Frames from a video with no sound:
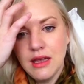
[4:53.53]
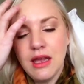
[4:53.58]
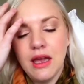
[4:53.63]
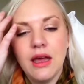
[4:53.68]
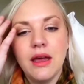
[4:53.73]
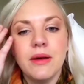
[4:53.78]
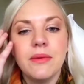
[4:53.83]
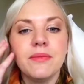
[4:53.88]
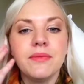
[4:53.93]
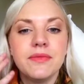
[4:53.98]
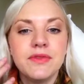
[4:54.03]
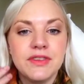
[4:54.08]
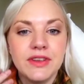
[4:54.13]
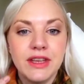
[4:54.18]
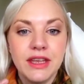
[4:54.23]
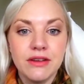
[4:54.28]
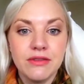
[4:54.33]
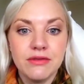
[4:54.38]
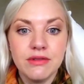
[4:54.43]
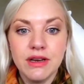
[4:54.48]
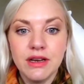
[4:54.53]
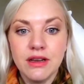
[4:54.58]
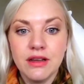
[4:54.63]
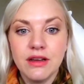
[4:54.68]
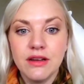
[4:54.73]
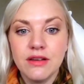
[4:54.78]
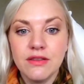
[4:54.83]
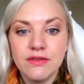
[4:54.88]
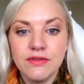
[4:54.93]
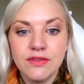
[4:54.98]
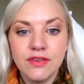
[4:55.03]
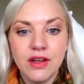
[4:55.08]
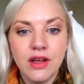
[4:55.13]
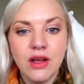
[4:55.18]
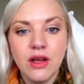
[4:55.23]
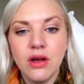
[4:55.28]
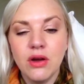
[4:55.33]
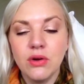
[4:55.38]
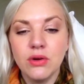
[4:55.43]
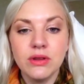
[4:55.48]
to get rid of
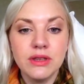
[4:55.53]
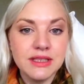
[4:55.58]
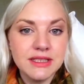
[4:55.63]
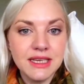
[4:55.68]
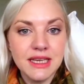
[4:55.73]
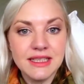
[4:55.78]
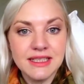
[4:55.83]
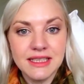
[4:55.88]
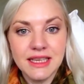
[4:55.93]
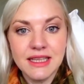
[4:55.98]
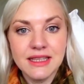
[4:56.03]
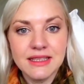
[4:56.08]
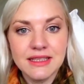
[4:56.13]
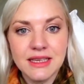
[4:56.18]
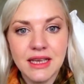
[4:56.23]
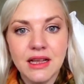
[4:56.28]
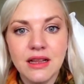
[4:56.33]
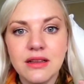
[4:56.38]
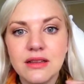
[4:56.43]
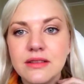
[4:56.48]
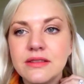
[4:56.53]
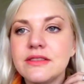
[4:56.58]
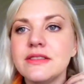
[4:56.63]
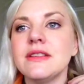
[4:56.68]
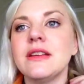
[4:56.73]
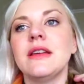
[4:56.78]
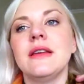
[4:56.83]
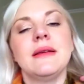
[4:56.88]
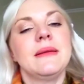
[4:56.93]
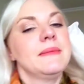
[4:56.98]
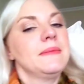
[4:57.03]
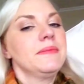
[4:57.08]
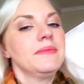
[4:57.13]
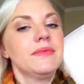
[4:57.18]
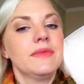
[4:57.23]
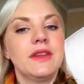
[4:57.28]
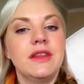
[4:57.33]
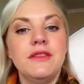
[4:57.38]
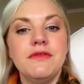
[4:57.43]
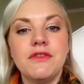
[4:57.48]
all the dead skin cells
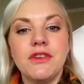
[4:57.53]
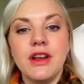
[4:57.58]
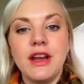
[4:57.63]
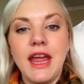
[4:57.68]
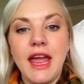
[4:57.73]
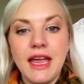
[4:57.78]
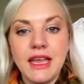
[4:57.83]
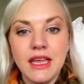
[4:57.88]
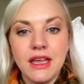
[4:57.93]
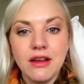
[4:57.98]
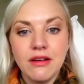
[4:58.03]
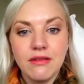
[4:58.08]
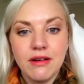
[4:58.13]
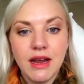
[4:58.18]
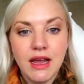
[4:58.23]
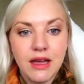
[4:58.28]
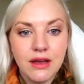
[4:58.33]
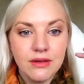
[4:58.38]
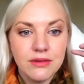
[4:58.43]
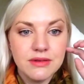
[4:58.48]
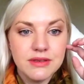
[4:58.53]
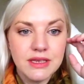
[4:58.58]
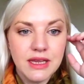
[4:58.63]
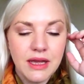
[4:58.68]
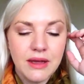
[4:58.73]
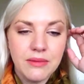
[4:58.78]
you've got hanging around.